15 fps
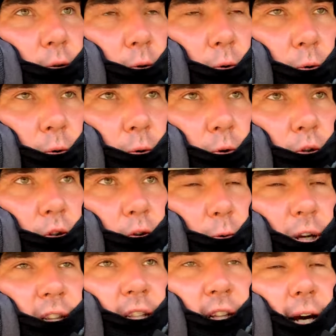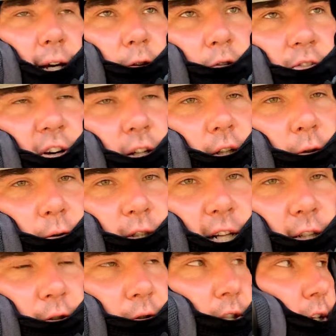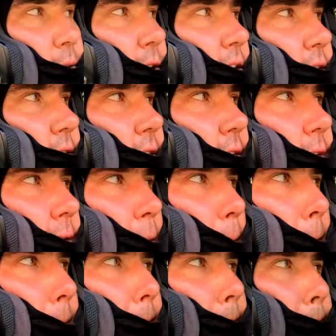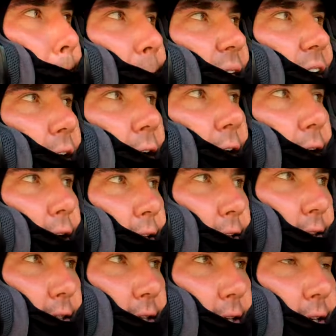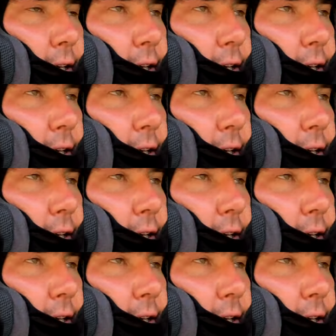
to 32 Celsius degrees, and